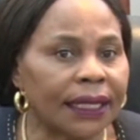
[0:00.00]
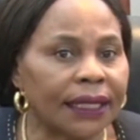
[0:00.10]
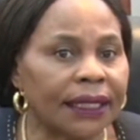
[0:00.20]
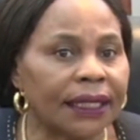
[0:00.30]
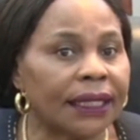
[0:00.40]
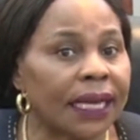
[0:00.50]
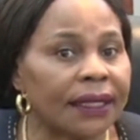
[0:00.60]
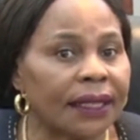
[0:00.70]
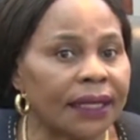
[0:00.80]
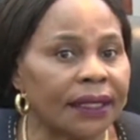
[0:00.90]

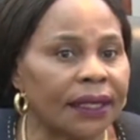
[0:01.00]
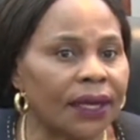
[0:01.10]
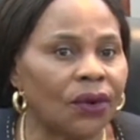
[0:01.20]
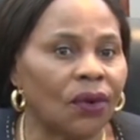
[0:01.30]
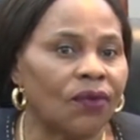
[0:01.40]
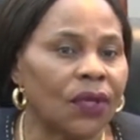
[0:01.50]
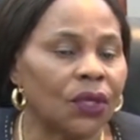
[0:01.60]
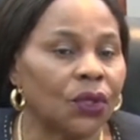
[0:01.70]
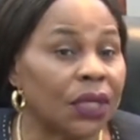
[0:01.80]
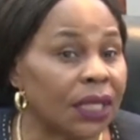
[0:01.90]
digitization of the
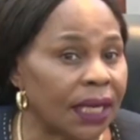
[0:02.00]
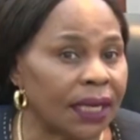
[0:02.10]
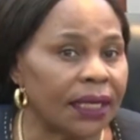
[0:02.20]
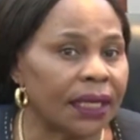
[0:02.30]
judiciary,